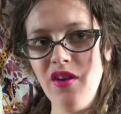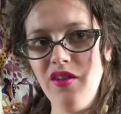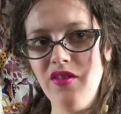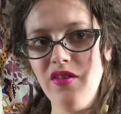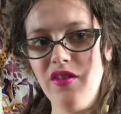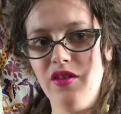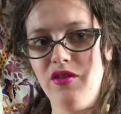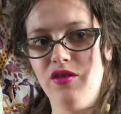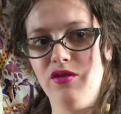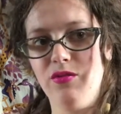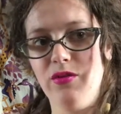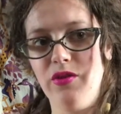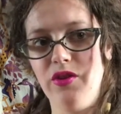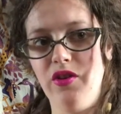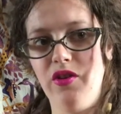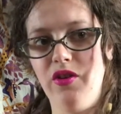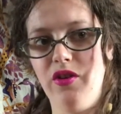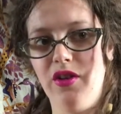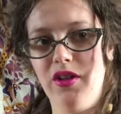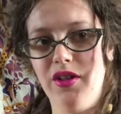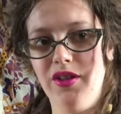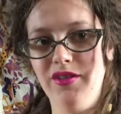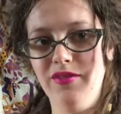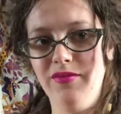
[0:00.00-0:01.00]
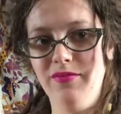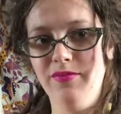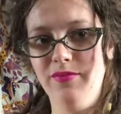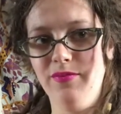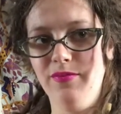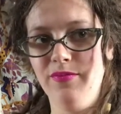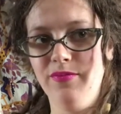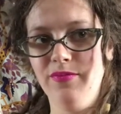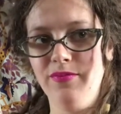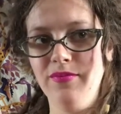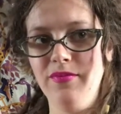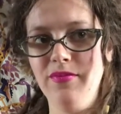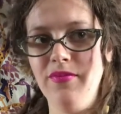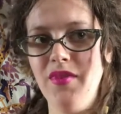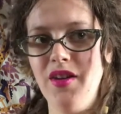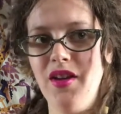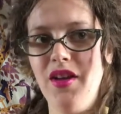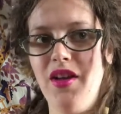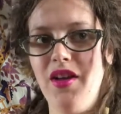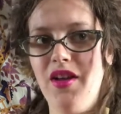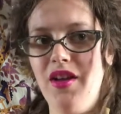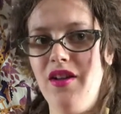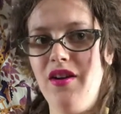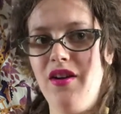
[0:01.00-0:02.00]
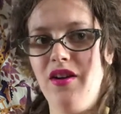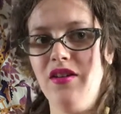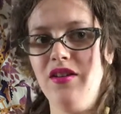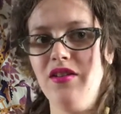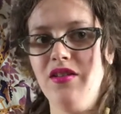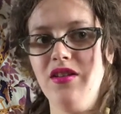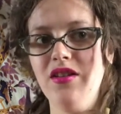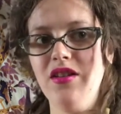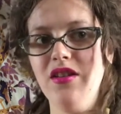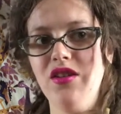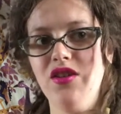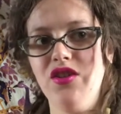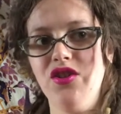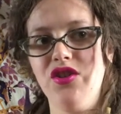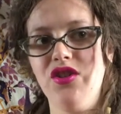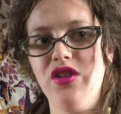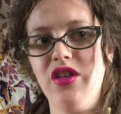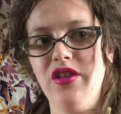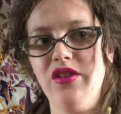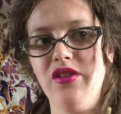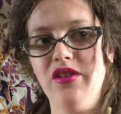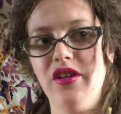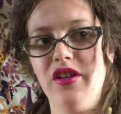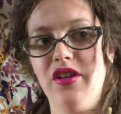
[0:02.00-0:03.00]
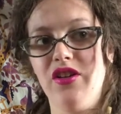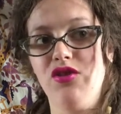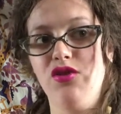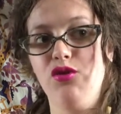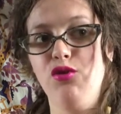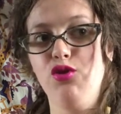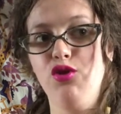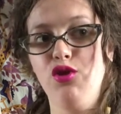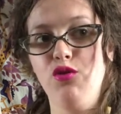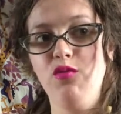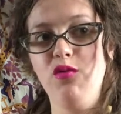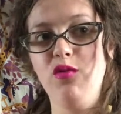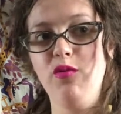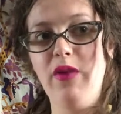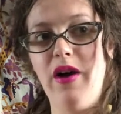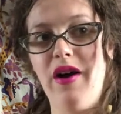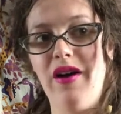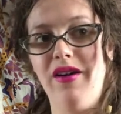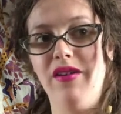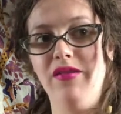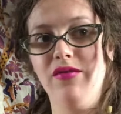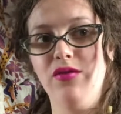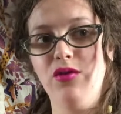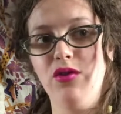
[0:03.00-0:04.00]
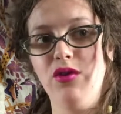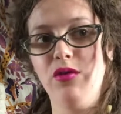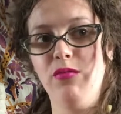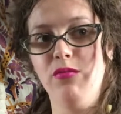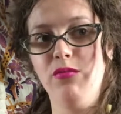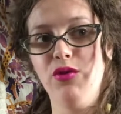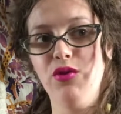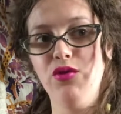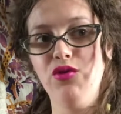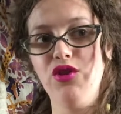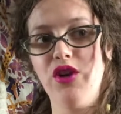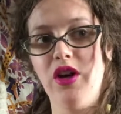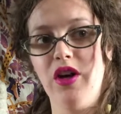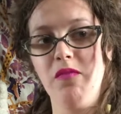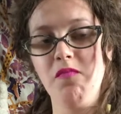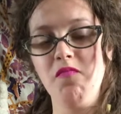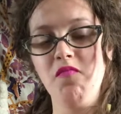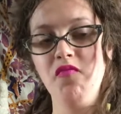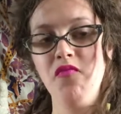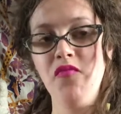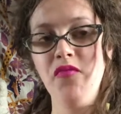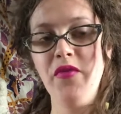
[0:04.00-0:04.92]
That's really good. It honestly, it just tastes like a super powerful kombucha,